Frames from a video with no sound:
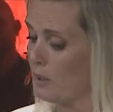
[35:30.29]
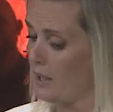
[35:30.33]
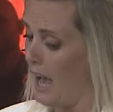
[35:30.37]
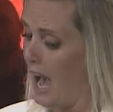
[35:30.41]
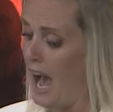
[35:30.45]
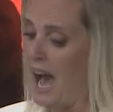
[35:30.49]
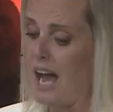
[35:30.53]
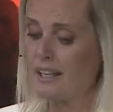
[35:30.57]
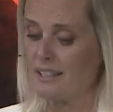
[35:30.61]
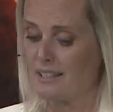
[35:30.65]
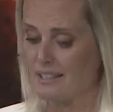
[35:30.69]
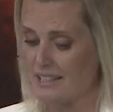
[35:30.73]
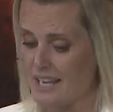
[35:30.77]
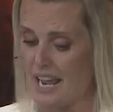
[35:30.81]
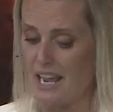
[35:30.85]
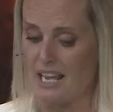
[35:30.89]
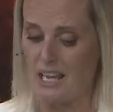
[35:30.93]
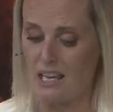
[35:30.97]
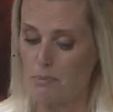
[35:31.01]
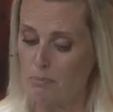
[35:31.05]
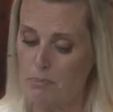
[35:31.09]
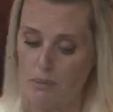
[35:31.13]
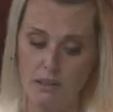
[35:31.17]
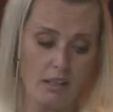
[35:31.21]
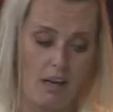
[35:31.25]
can't take
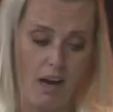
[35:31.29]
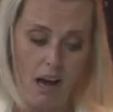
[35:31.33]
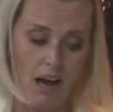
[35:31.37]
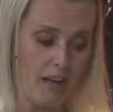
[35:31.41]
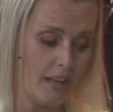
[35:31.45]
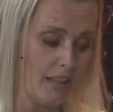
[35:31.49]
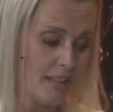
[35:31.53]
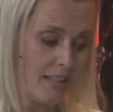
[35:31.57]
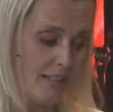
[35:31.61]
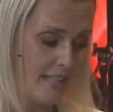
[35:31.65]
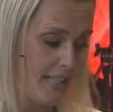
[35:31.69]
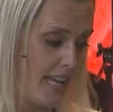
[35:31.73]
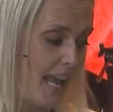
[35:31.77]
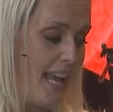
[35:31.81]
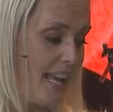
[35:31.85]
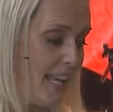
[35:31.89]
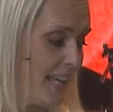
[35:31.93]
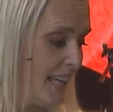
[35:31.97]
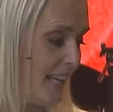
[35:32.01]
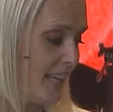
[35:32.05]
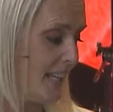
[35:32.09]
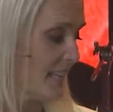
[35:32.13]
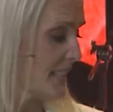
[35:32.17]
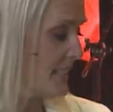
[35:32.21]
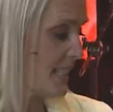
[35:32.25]
it, but God can take
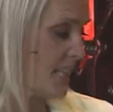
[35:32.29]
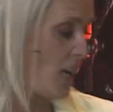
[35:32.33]
it because